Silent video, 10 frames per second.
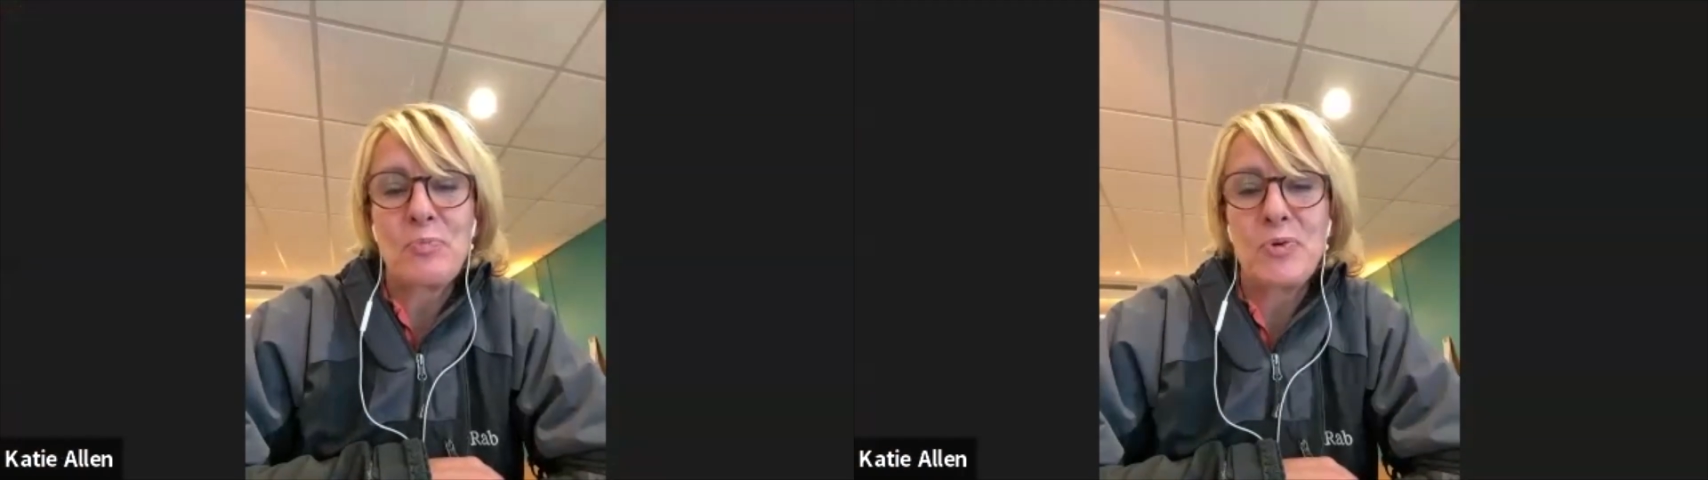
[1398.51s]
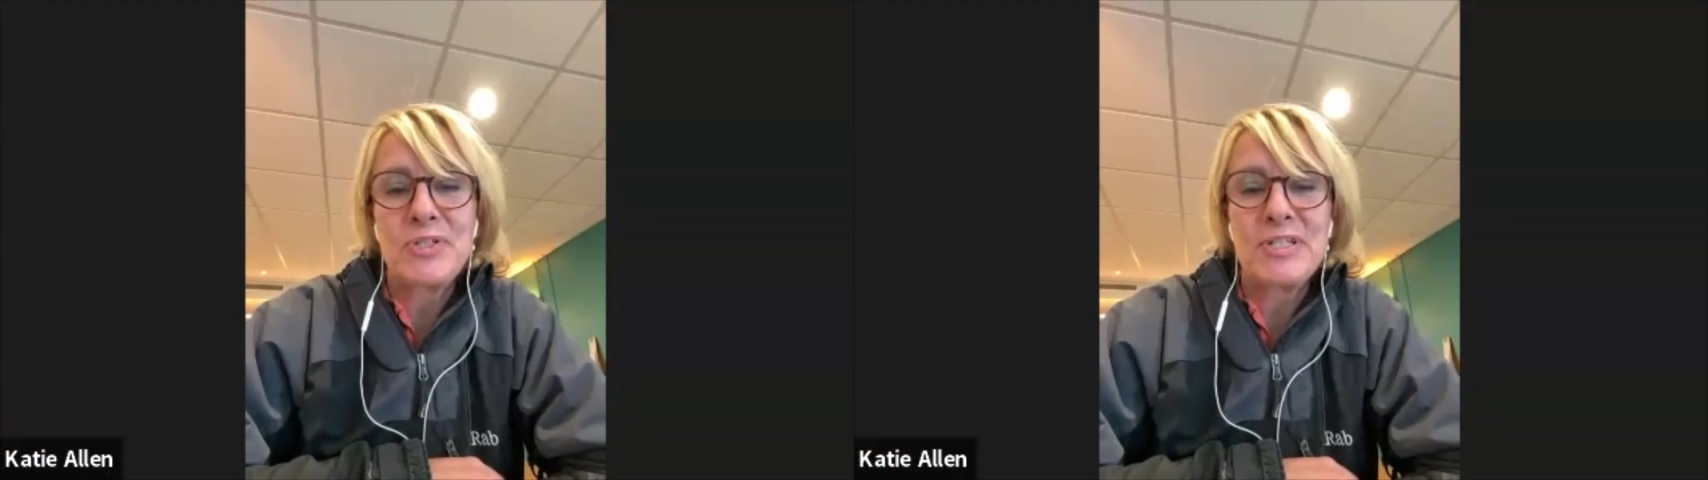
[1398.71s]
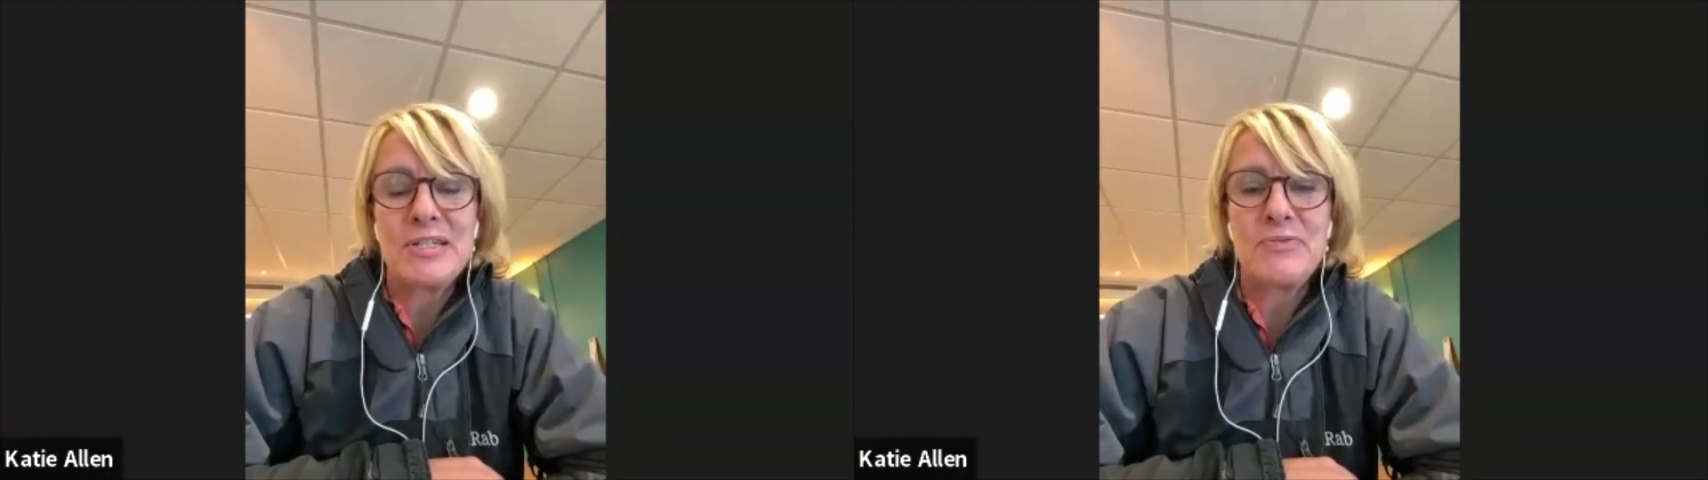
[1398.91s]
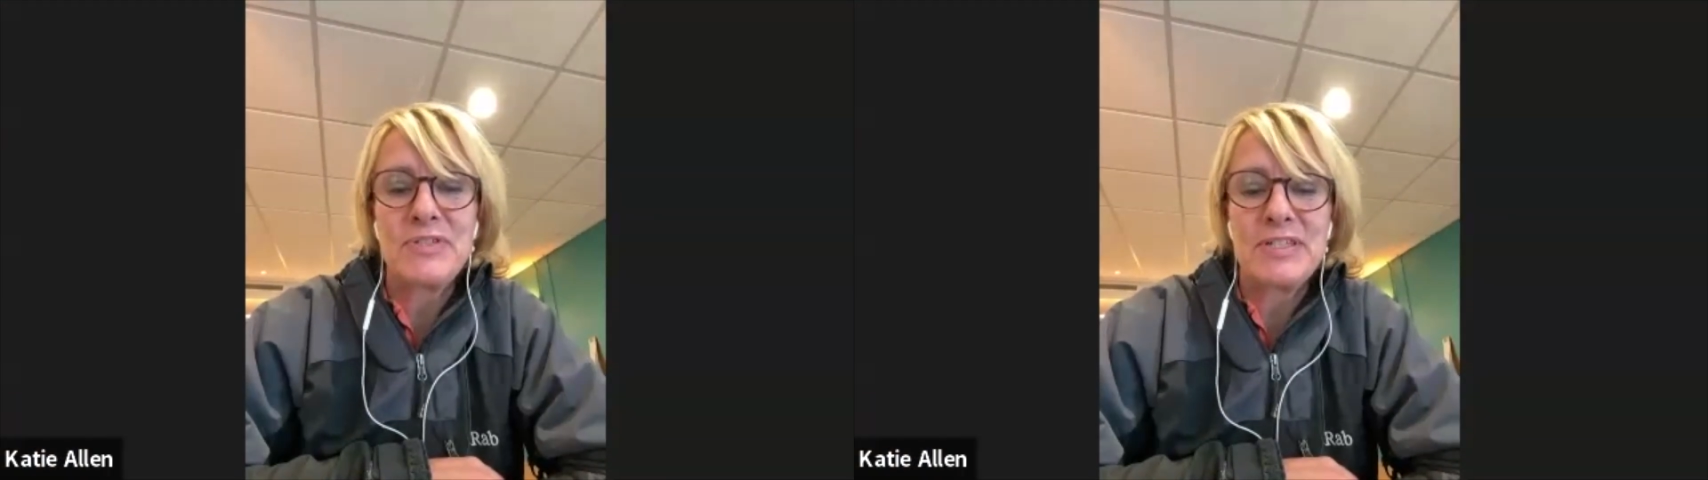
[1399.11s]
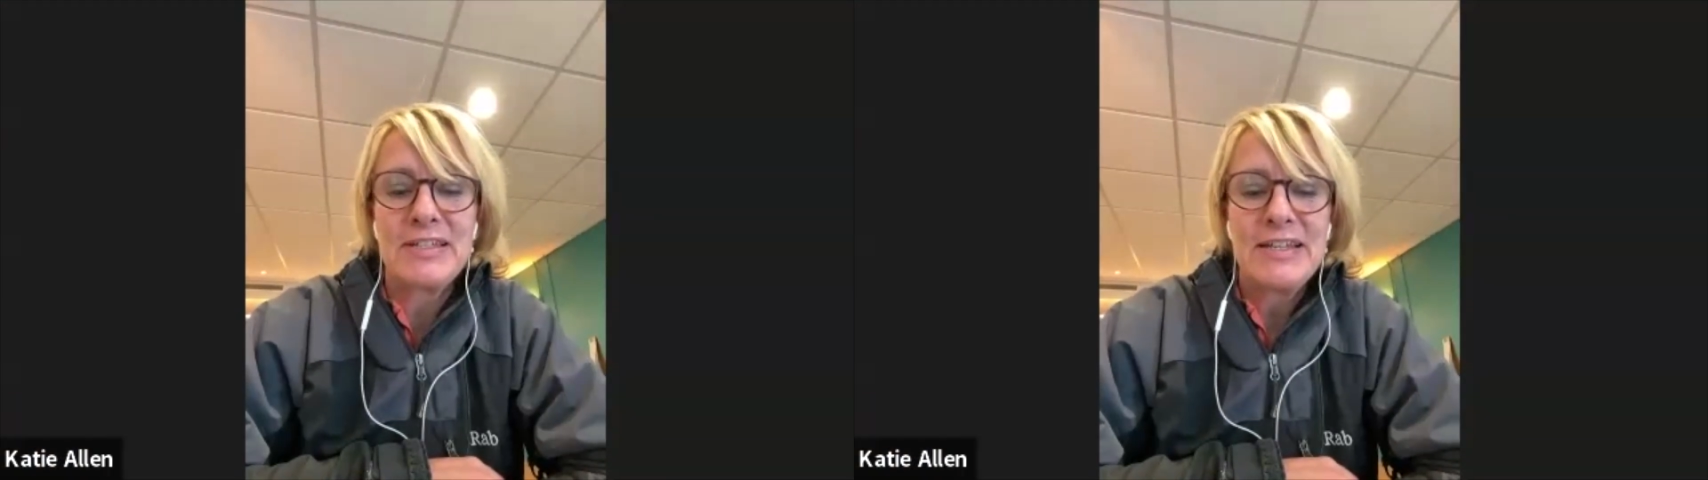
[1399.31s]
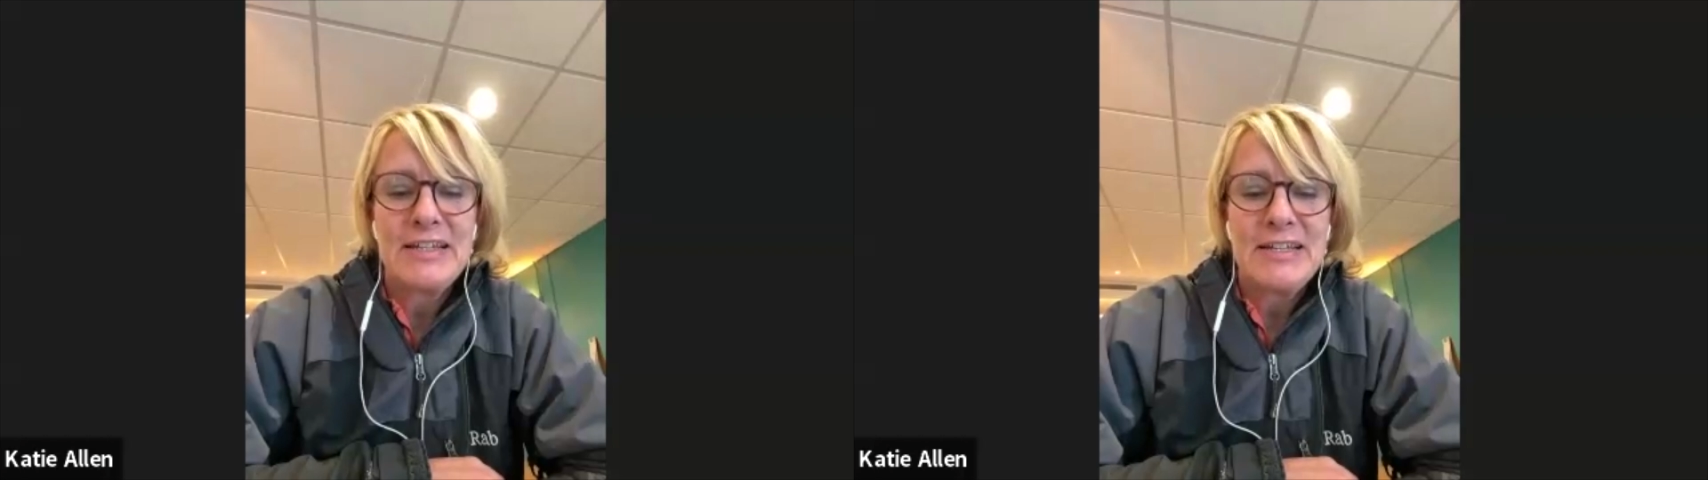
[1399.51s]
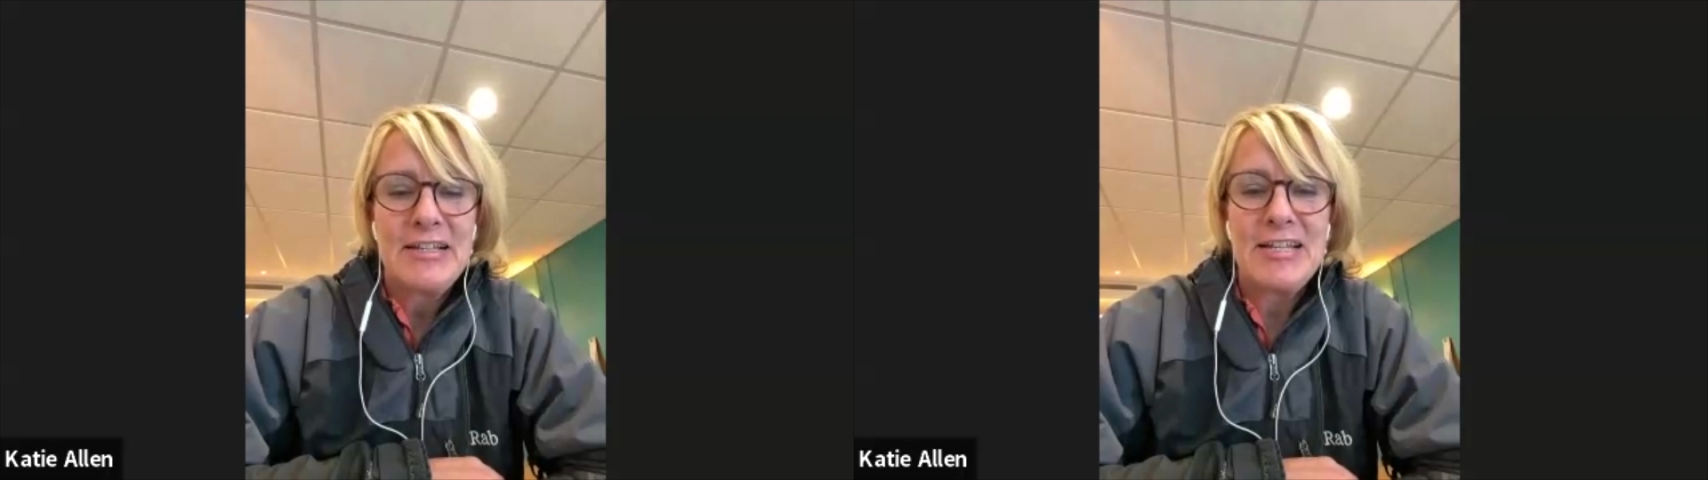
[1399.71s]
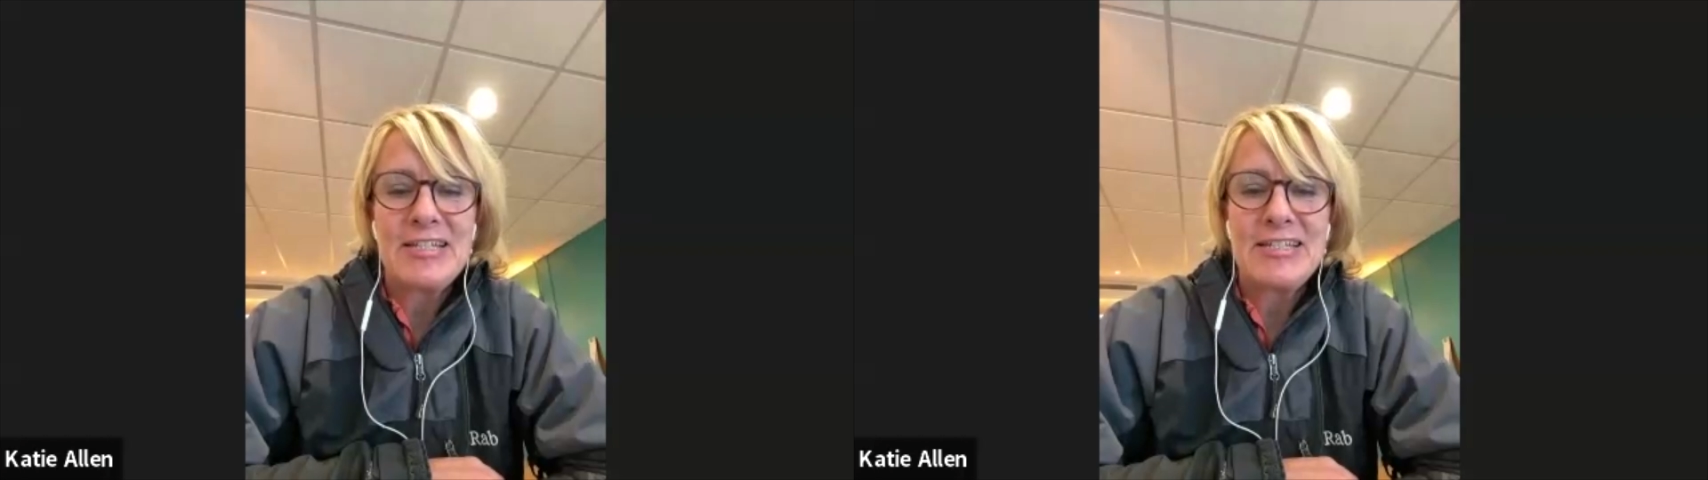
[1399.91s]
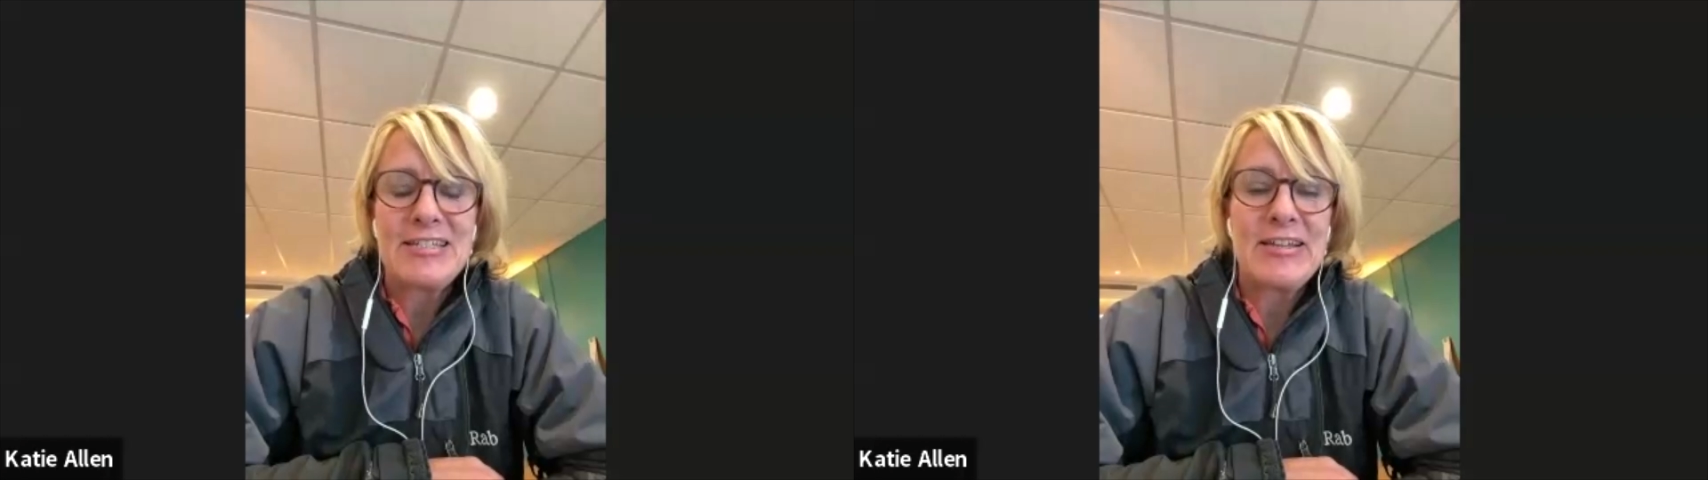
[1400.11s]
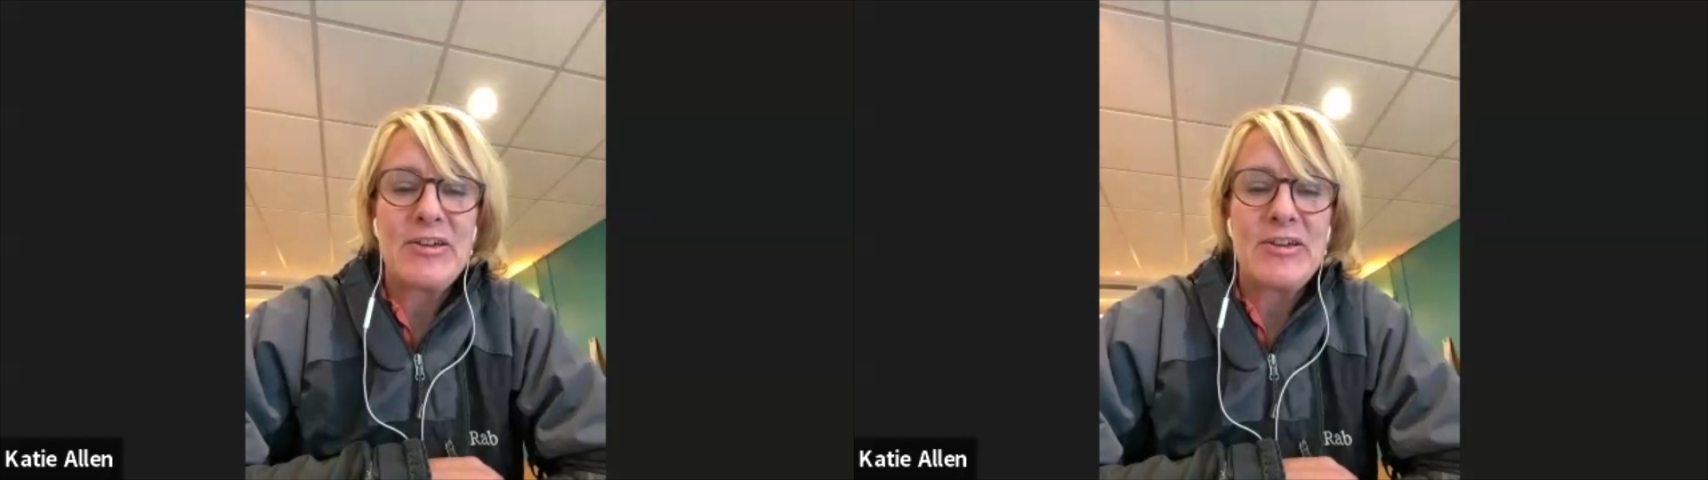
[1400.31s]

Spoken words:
positives. Let's,